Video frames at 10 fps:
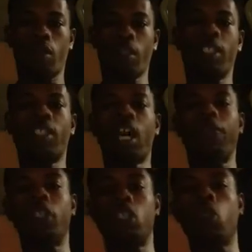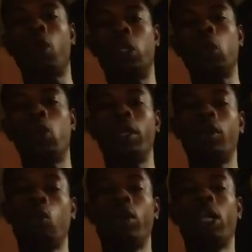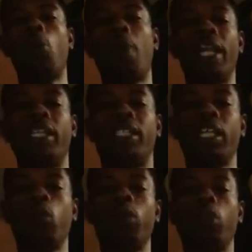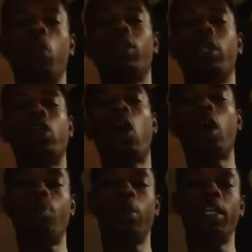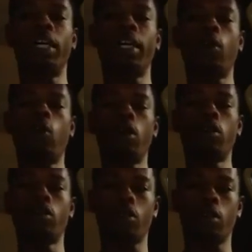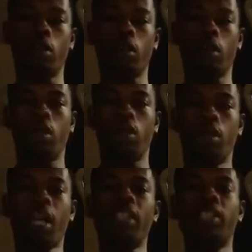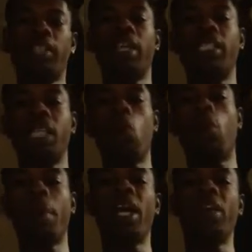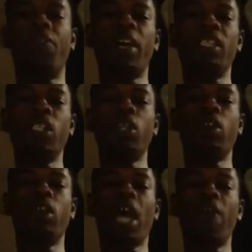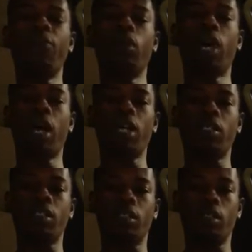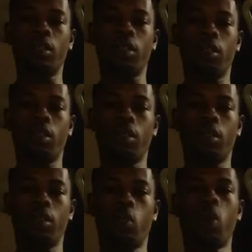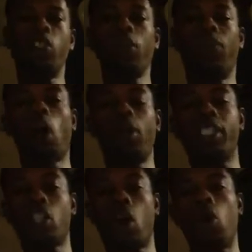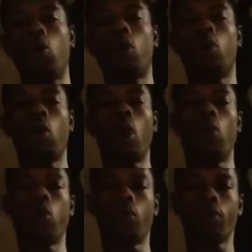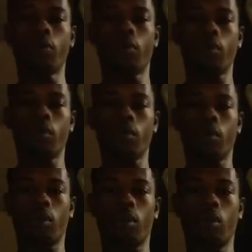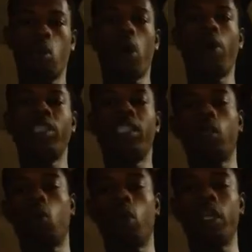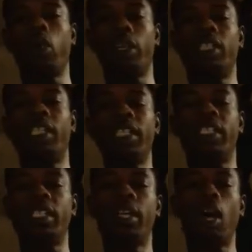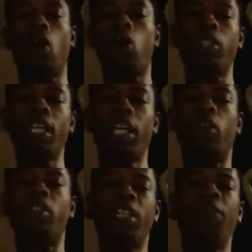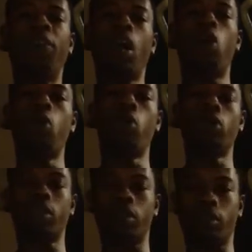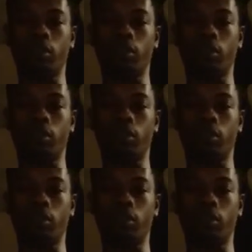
the stuff that you are doing when nobody see, when you're in the dark putting in that work. That's the things that will manifest in your life, you guys. What you focus on will grow. Where your attention goes, energy flows.